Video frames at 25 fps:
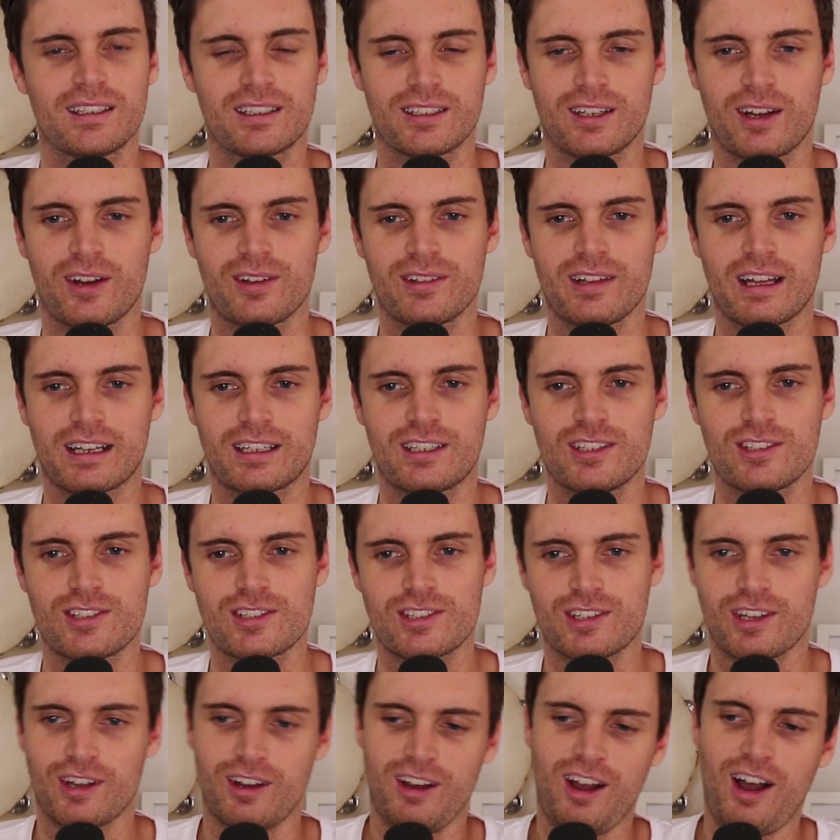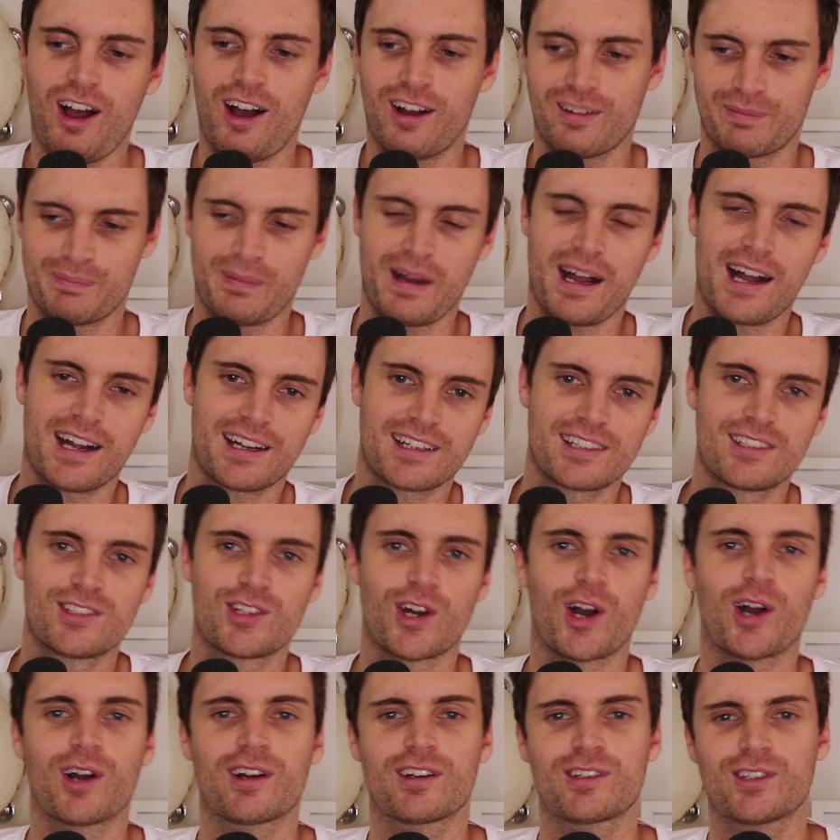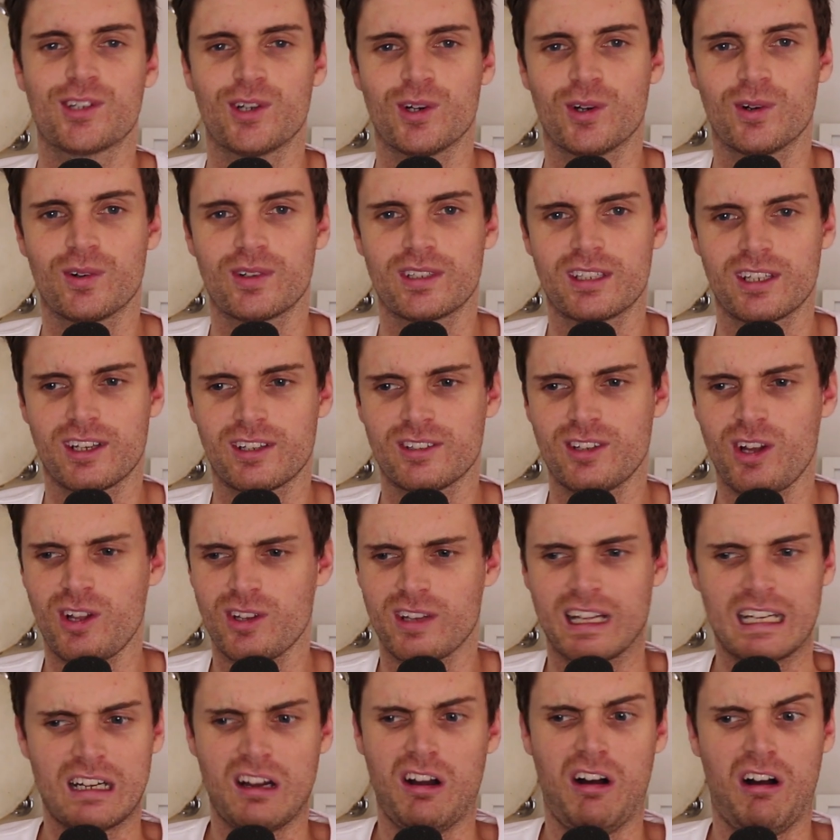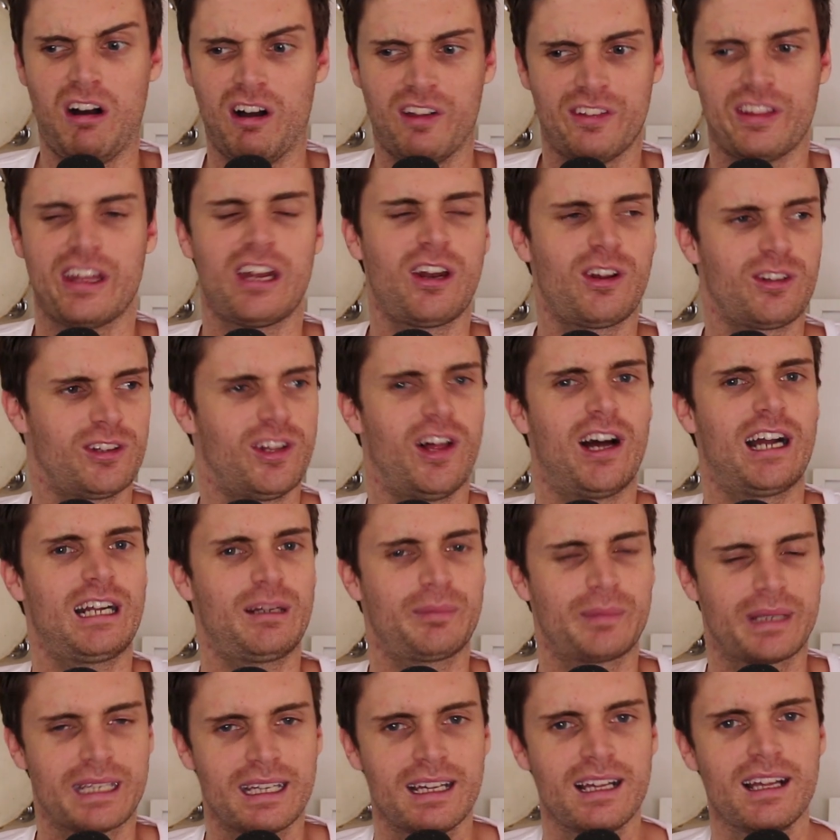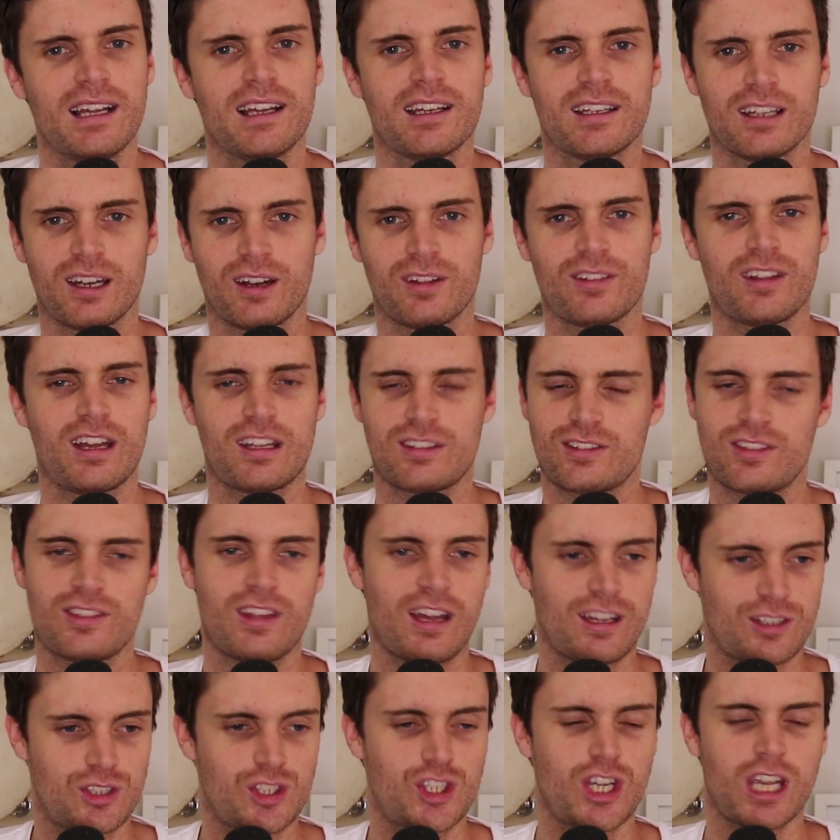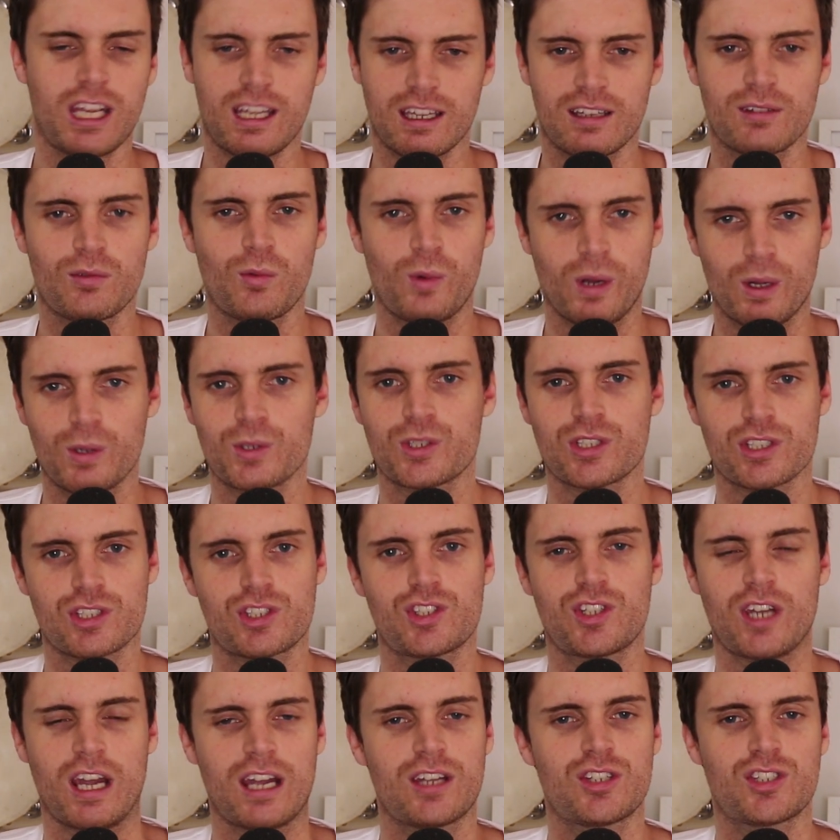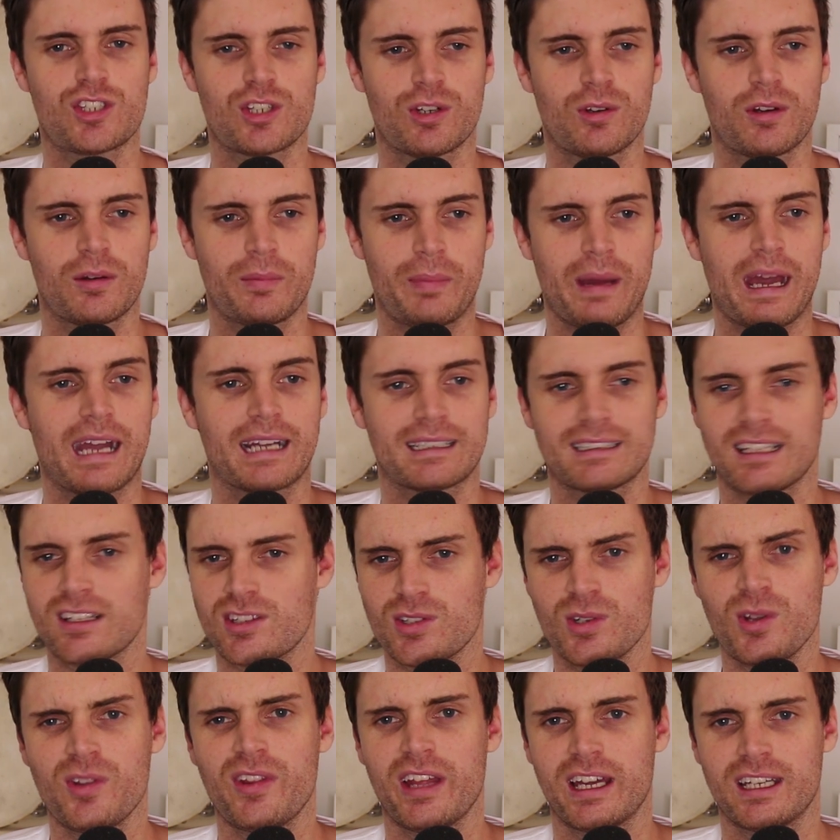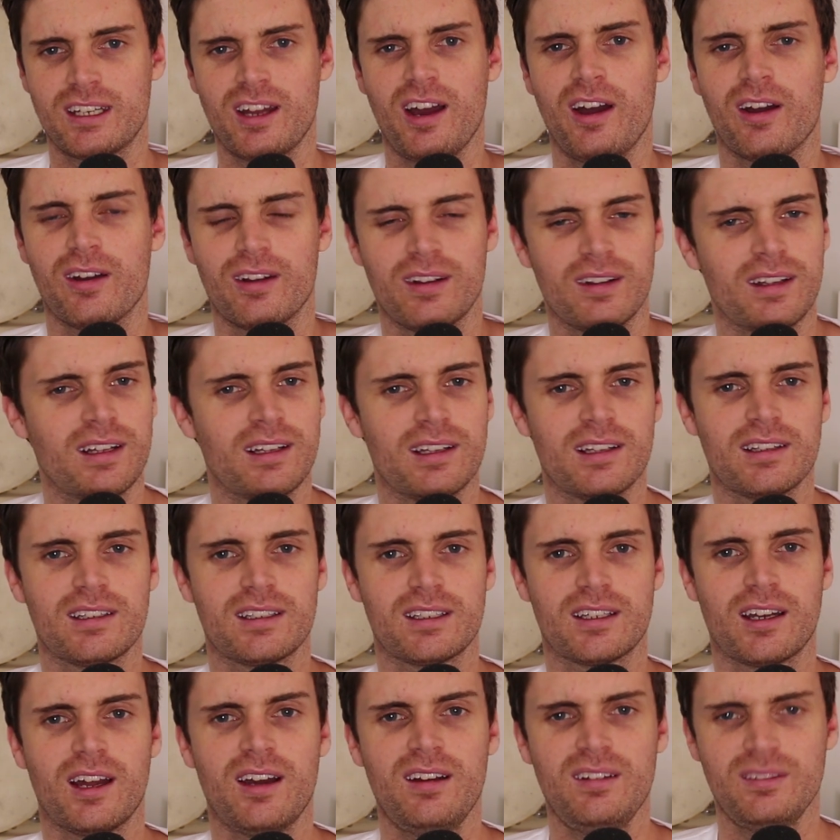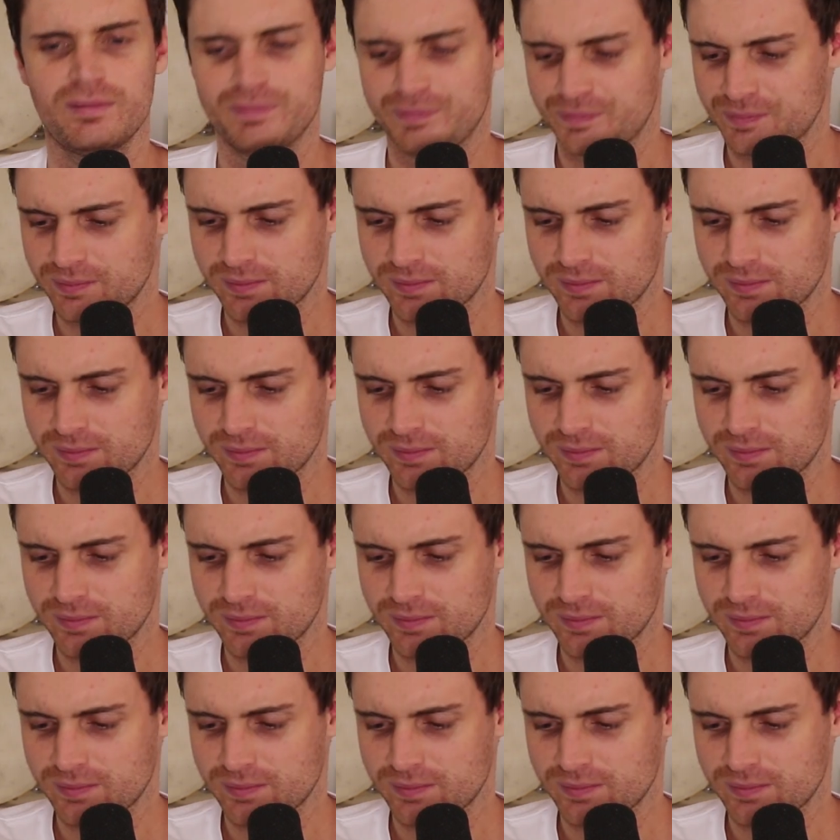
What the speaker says: You know, like you just go, barking dog, cool. You know, not like, they don't like me. You know, a chicken will just chase you and peck. That's all they know, you know?